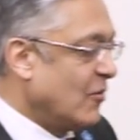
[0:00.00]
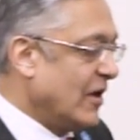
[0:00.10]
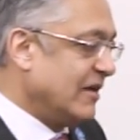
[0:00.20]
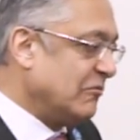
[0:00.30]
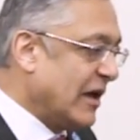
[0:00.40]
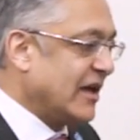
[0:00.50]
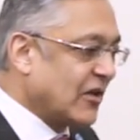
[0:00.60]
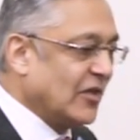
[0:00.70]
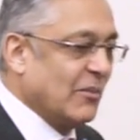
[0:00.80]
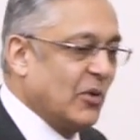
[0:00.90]
we
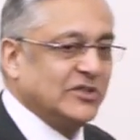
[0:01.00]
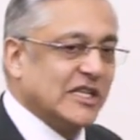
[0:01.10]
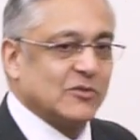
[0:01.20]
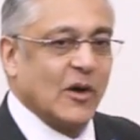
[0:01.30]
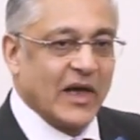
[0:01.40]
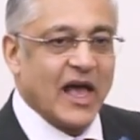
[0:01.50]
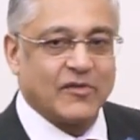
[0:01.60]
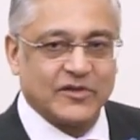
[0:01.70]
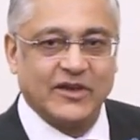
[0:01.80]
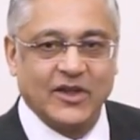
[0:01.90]
cut the budgets where we
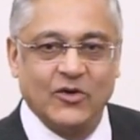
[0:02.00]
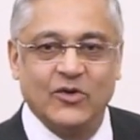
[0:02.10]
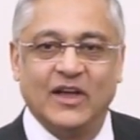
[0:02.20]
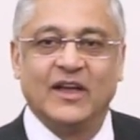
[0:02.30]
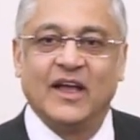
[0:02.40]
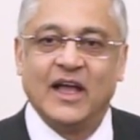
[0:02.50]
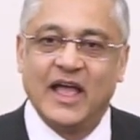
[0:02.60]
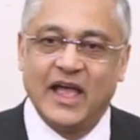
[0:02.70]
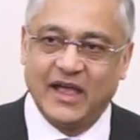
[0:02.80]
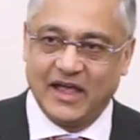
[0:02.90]
have to do.
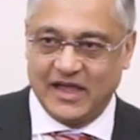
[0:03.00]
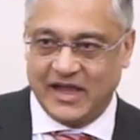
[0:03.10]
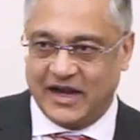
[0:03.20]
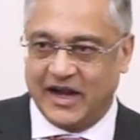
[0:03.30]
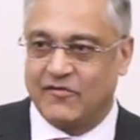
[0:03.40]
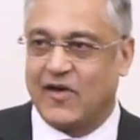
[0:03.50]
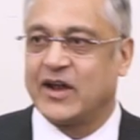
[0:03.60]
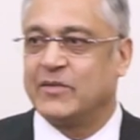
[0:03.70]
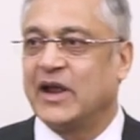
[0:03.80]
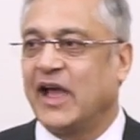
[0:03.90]
In an
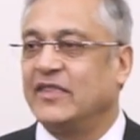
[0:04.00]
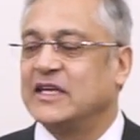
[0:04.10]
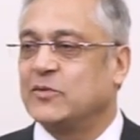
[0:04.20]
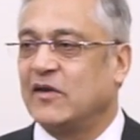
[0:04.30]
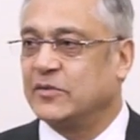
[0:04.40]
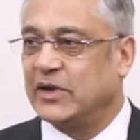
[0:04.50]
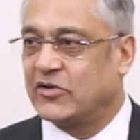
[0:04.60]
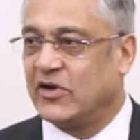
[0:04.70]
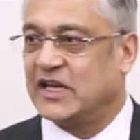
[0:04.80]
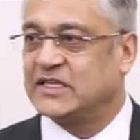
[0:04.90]
environment like this, we have to be
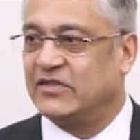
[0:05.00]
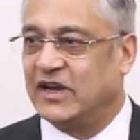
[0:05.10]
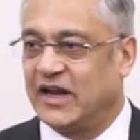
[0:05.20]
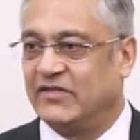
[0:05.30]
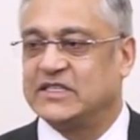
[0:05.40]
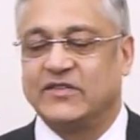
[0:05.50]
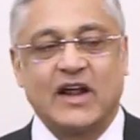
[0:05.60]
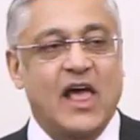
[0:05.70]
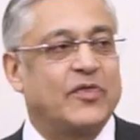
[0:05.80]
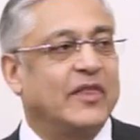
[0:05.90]
creative and innovative.
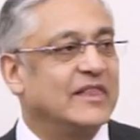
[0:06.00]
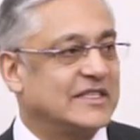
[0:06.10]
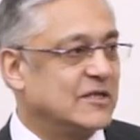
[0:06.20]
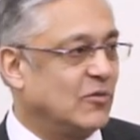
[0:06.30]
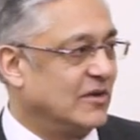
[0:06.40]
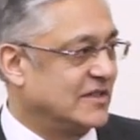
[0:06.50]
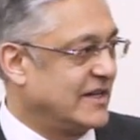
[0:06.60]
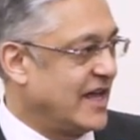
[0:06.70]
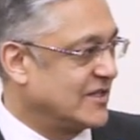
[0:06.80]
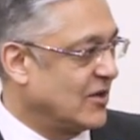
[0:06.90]
And I think this is what
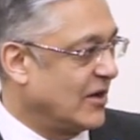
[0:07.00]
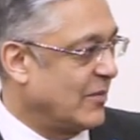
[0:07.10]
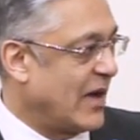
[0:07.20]
today is all